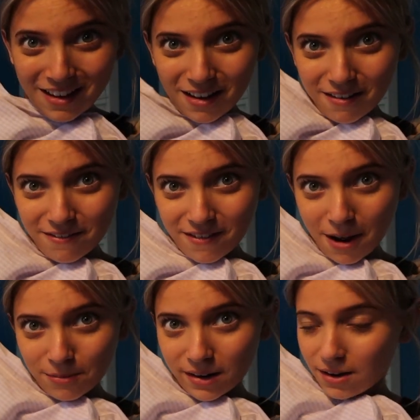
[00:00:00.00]
of
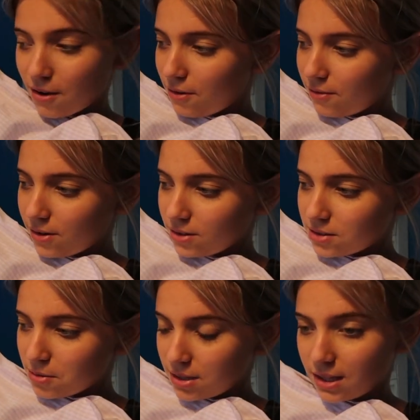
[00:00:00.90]
fabric over
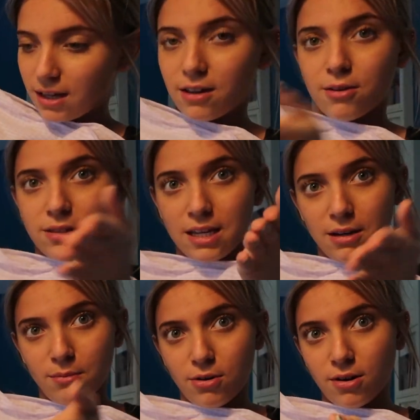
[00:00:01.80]
so it like goes
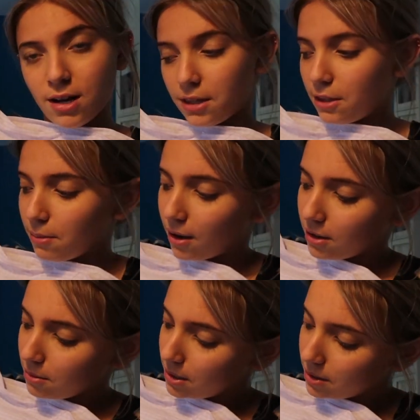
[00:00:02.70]
in more at the
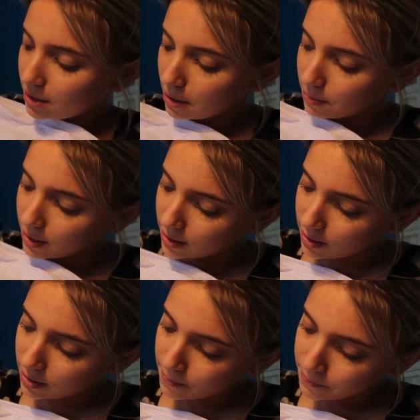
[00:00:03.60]
bottom, and then I
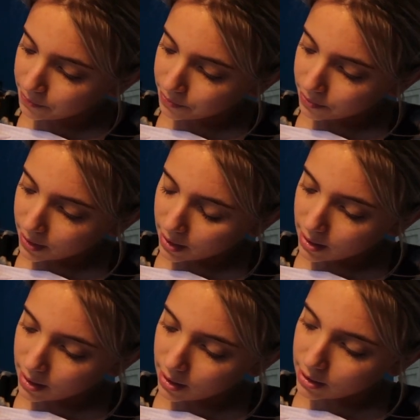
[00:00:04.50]
pinned
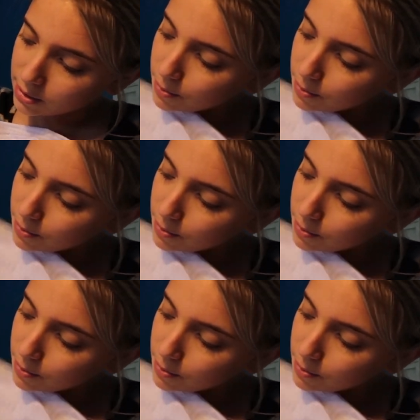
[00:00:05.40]
this